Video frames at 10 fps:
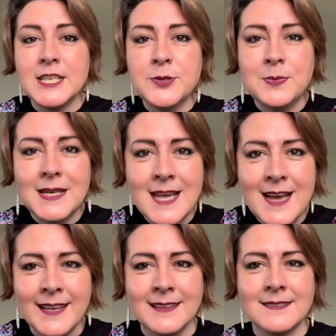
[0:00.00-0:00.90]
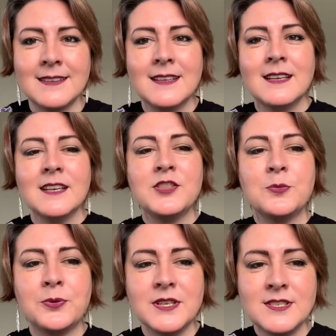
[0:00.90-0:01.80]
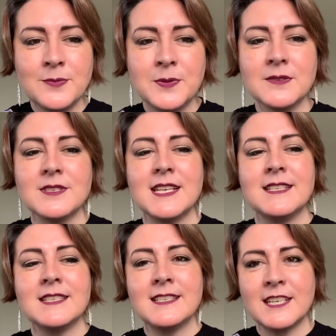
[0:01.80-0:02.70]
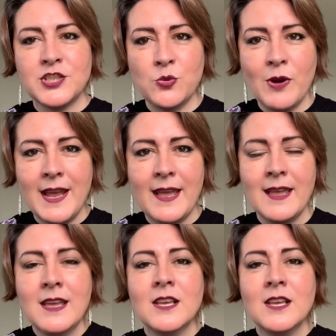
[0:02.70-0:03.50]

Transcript: applying the principles in such a way